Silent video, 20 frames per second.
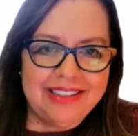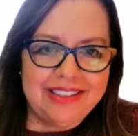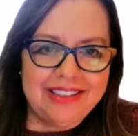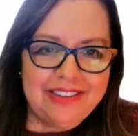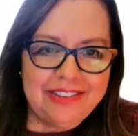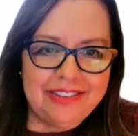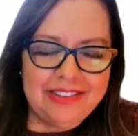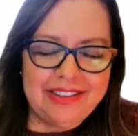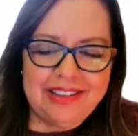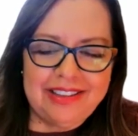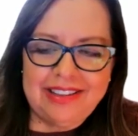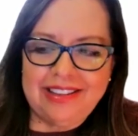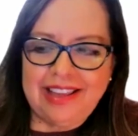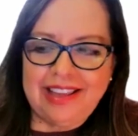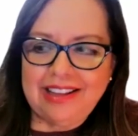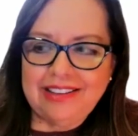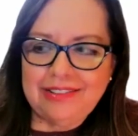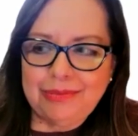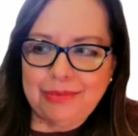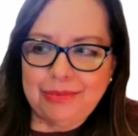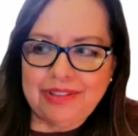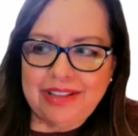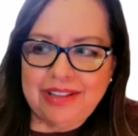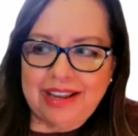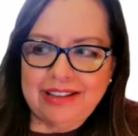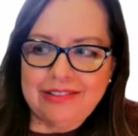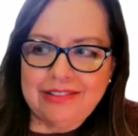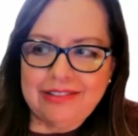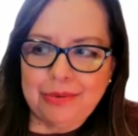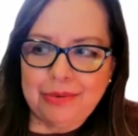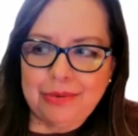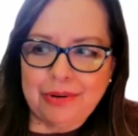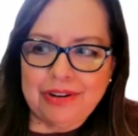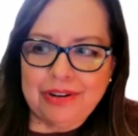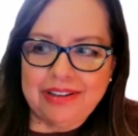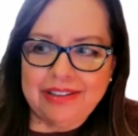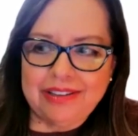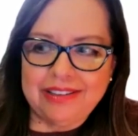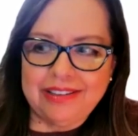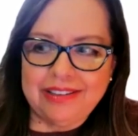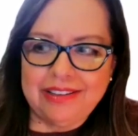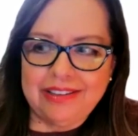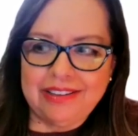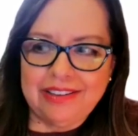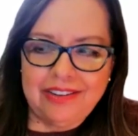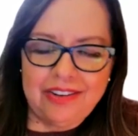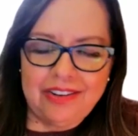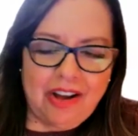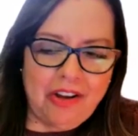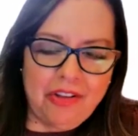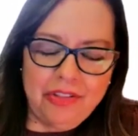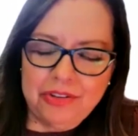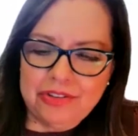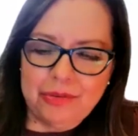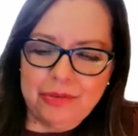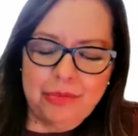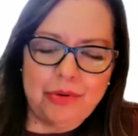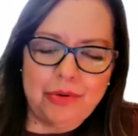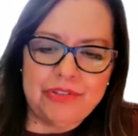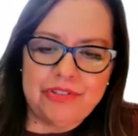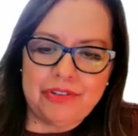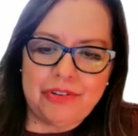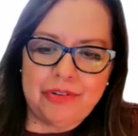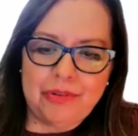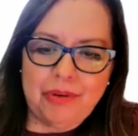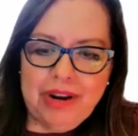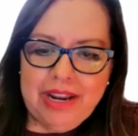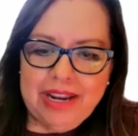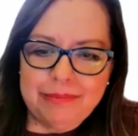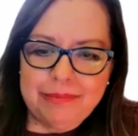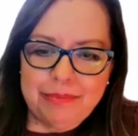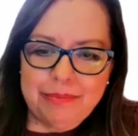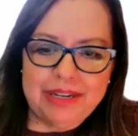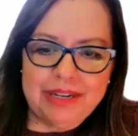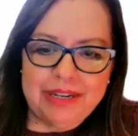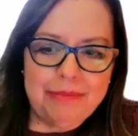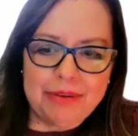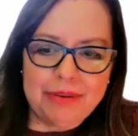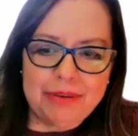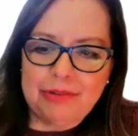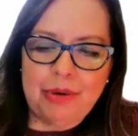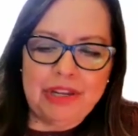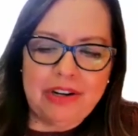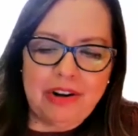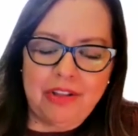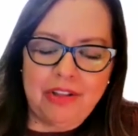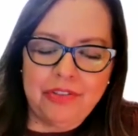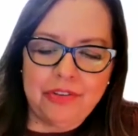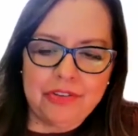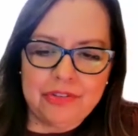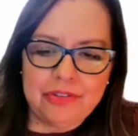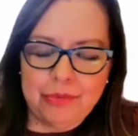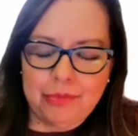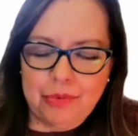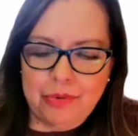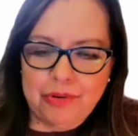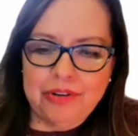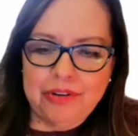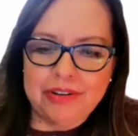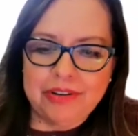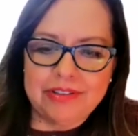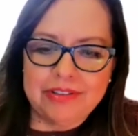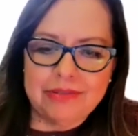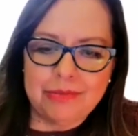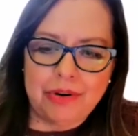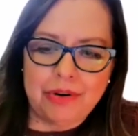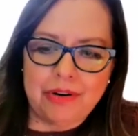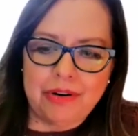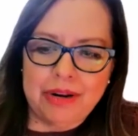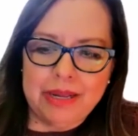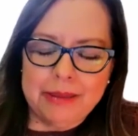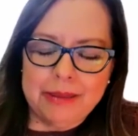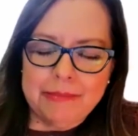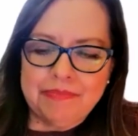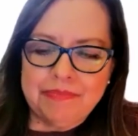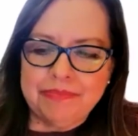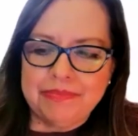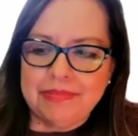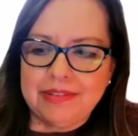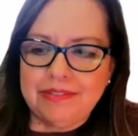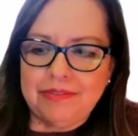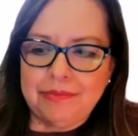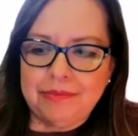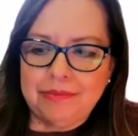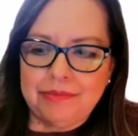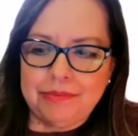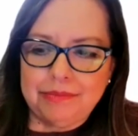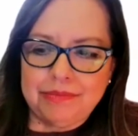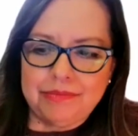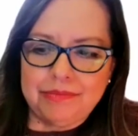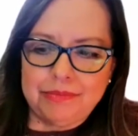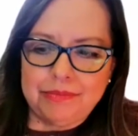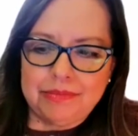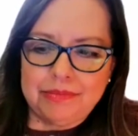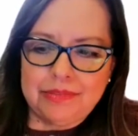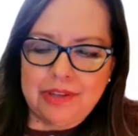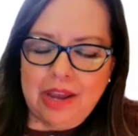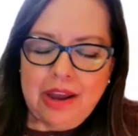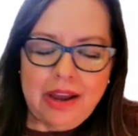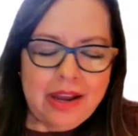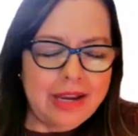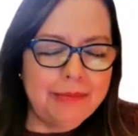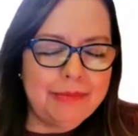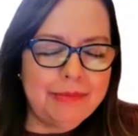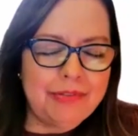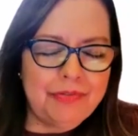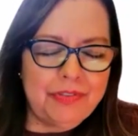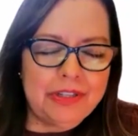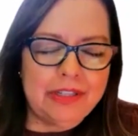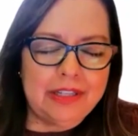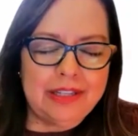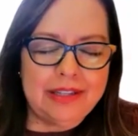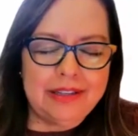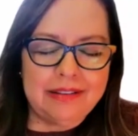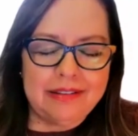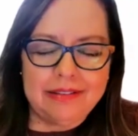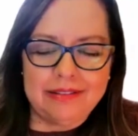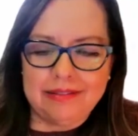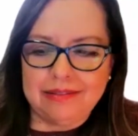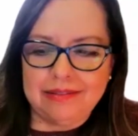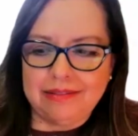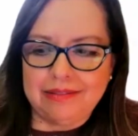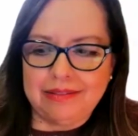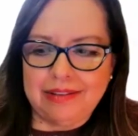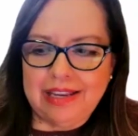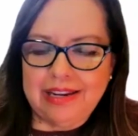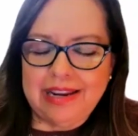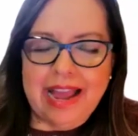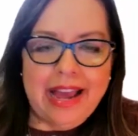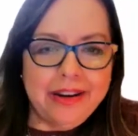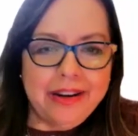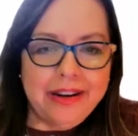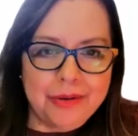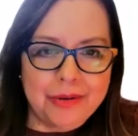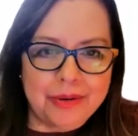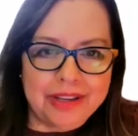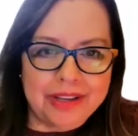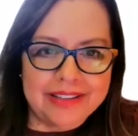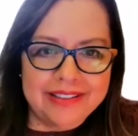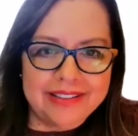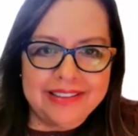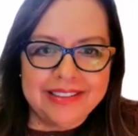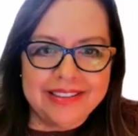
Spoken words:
know, that's where all those awards are great, but in between all those awards were times feeling inadequate,